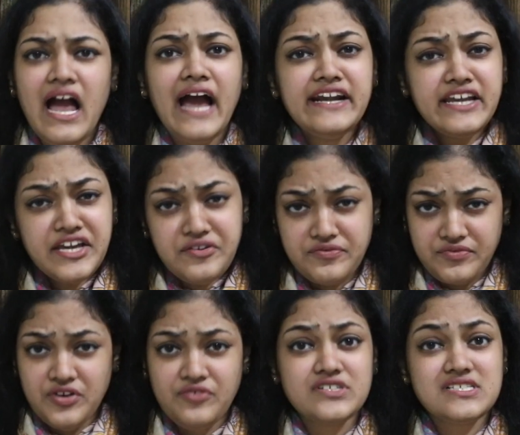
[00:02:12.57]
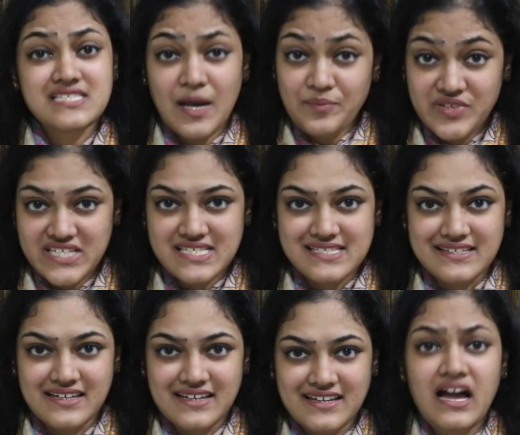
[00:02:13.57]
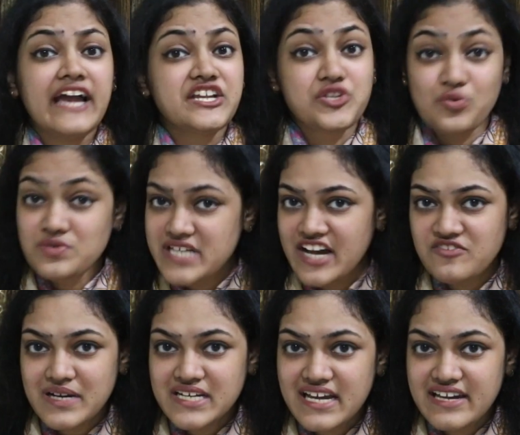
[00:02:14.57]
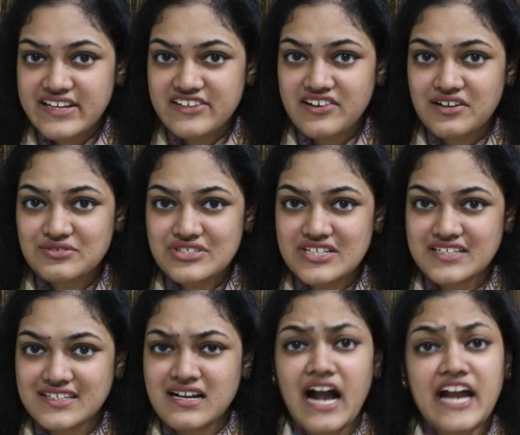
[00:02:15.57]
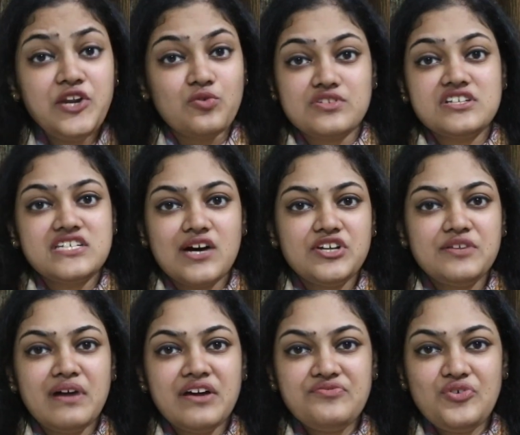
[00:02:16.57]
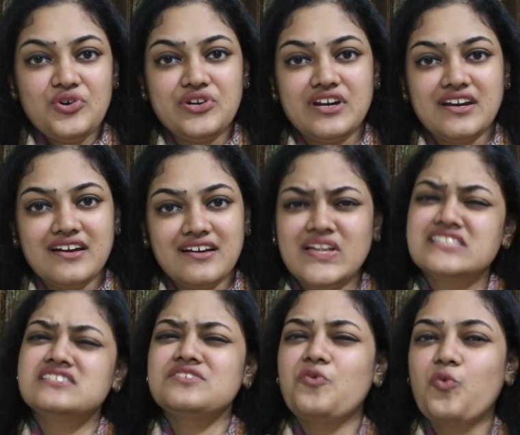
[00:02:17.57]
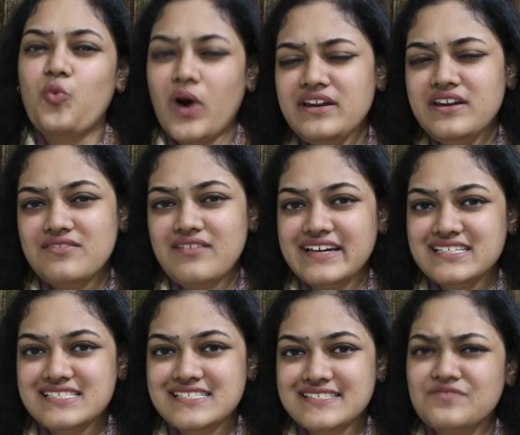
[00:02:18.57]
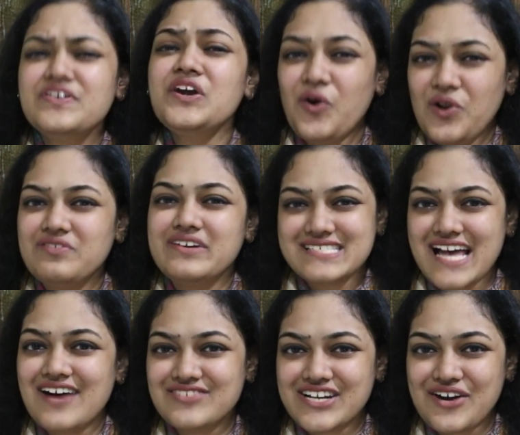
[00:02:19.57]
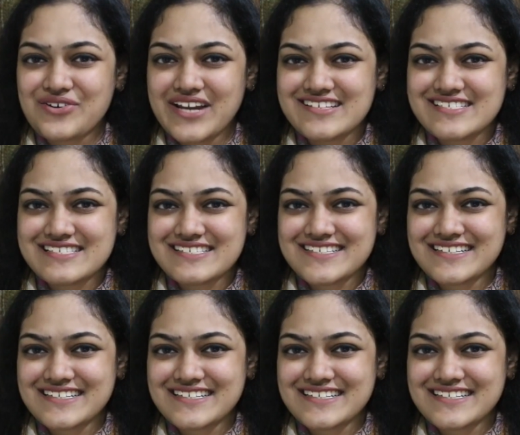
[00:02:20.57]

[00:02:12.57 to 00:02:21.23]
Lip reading: And if for some reason I don't have my diary around, I note it down in my phone. That's the one device we always have around us.